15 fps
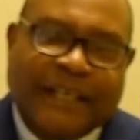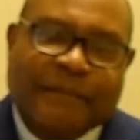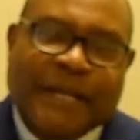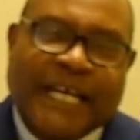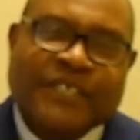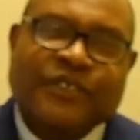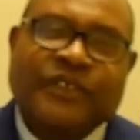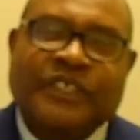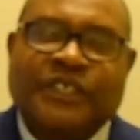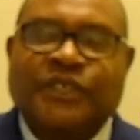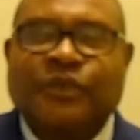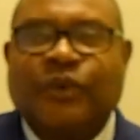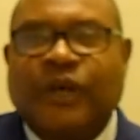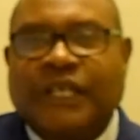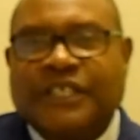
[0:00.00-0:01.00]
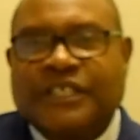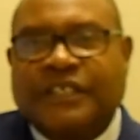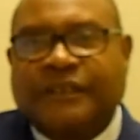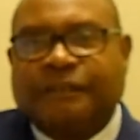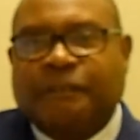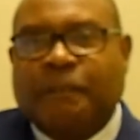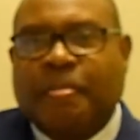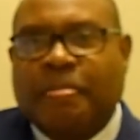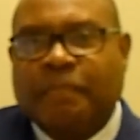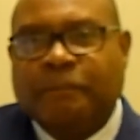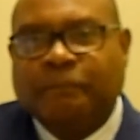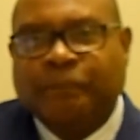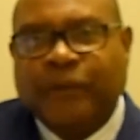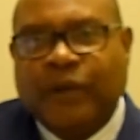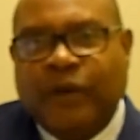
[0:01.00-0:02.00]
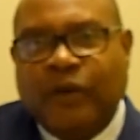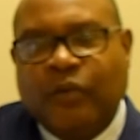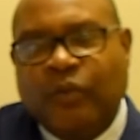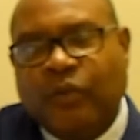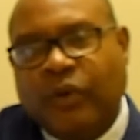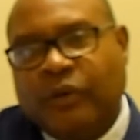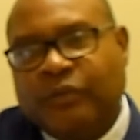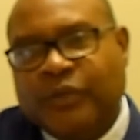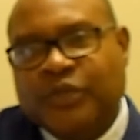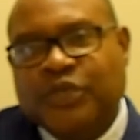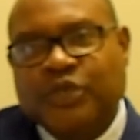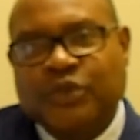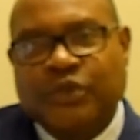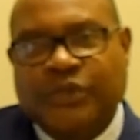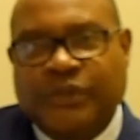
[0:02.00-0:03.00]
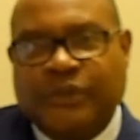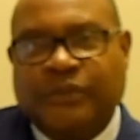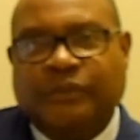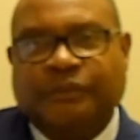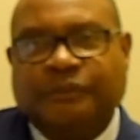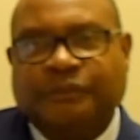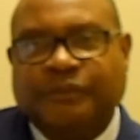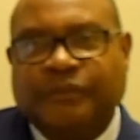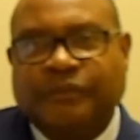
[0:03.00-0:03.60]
Let me ask you this question. What would you do?